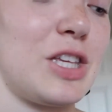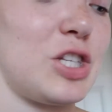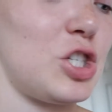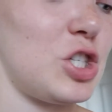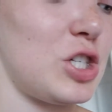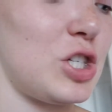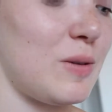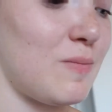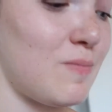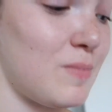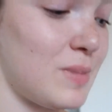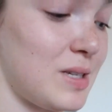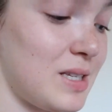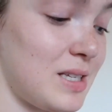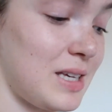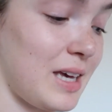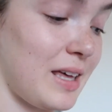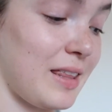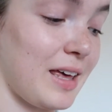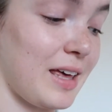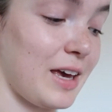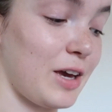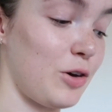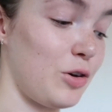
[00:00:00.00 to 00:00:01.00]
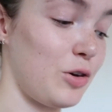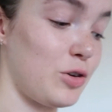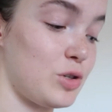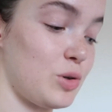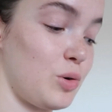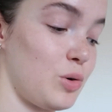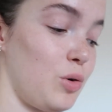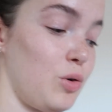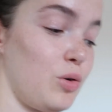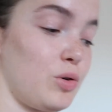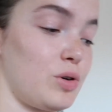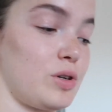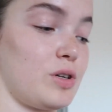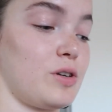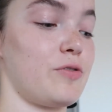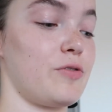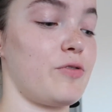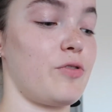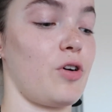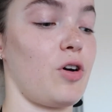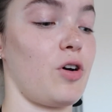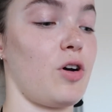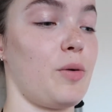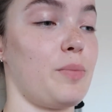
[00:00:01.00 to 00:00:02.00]
the gym set that I also ordered
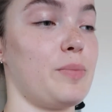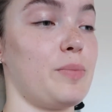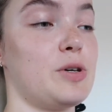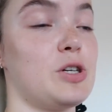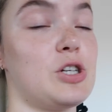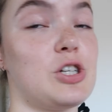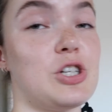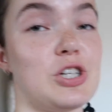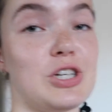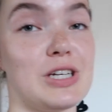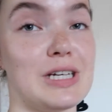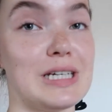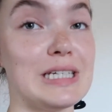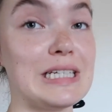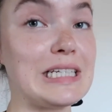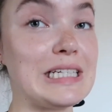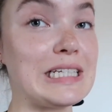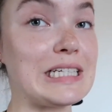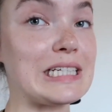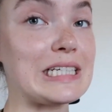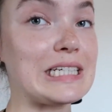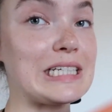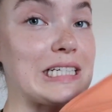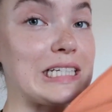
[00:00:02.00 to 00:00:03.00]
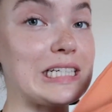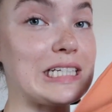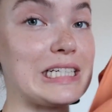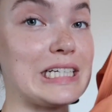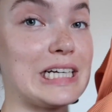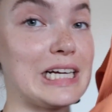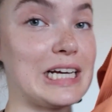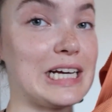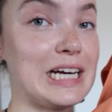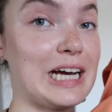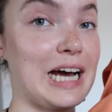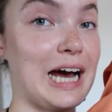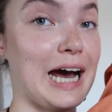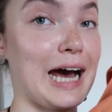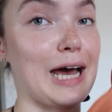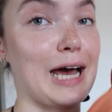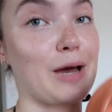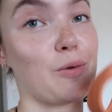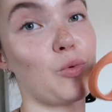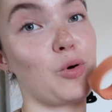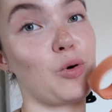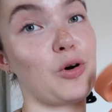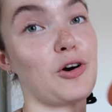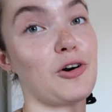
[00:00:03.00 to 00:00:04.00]
from Shein,
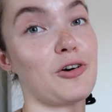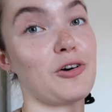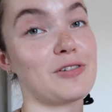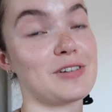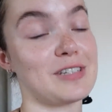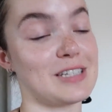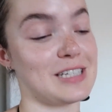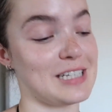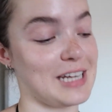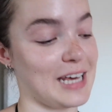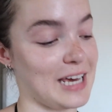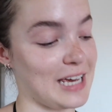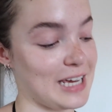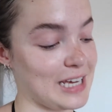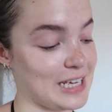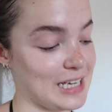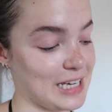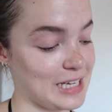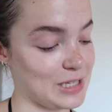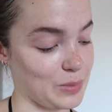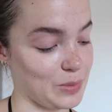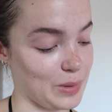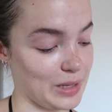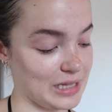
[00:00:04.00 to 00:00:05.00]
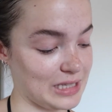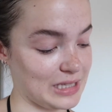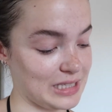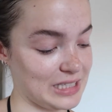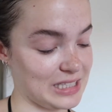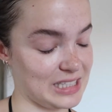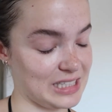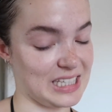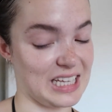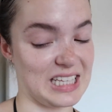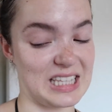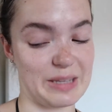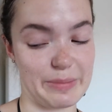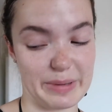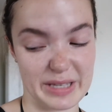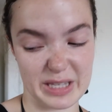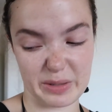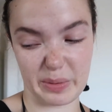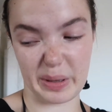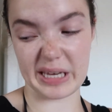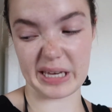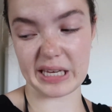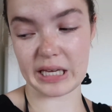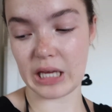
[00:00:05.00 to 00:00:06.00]
I wore today as well, so that's a bit
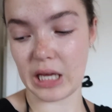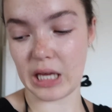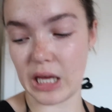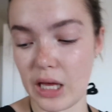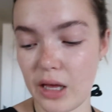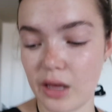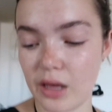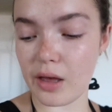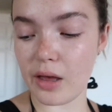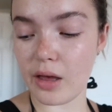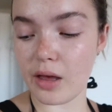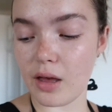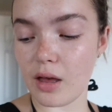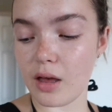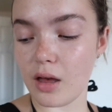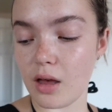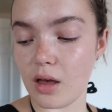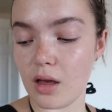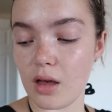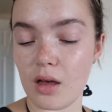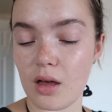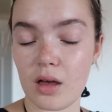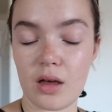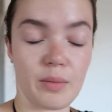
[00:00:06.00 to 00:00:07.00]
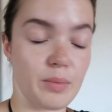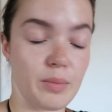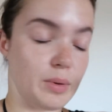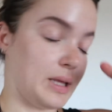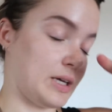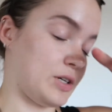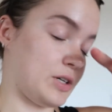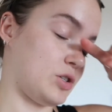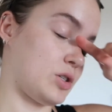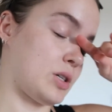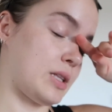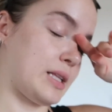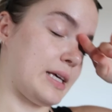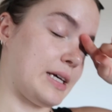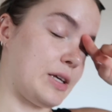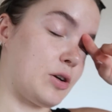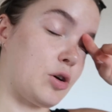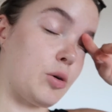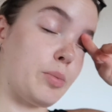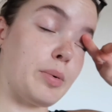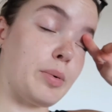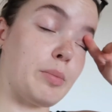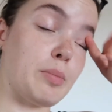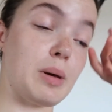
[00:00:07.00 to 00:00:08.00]
sweaty. But let's just
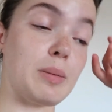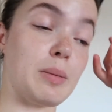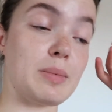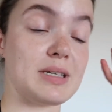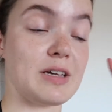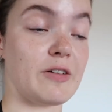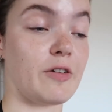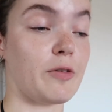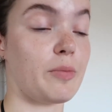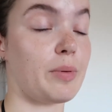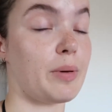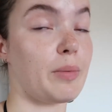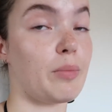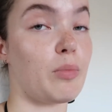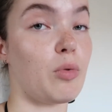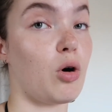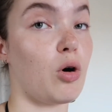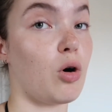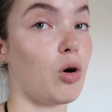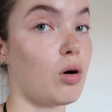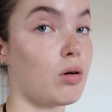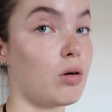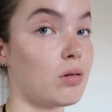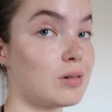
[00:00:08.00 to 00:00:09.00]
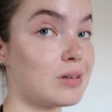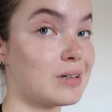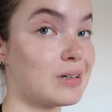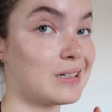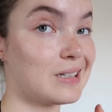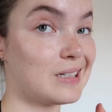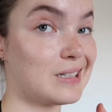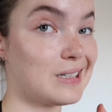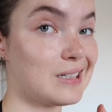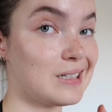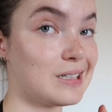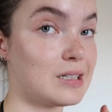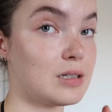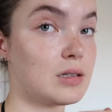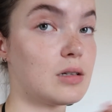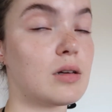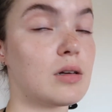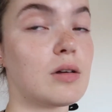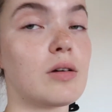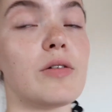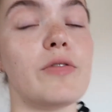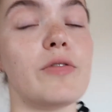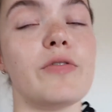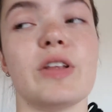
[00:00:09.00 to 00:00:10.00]
clean up and make myself a bit more
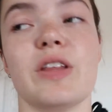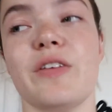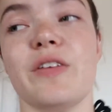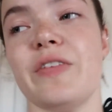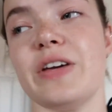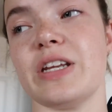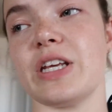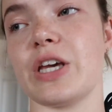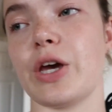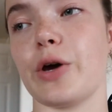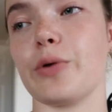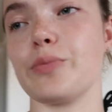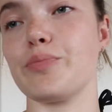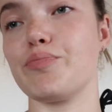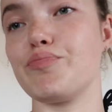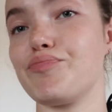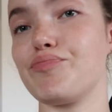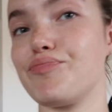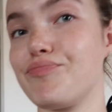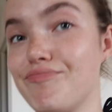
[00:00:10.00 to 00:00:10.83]
for the video.